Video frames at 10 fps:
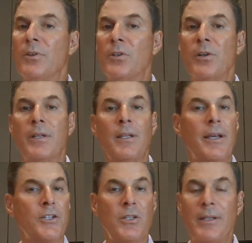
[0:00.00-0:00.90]
during the
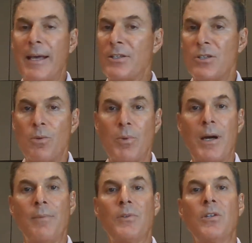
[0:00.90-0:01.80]
election, that's no
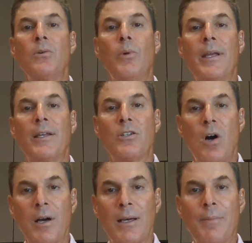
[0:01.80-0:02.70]
problem too. We can
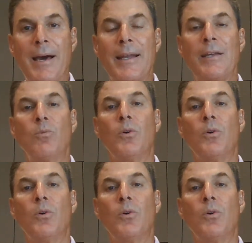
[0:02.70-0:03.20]
talk about it.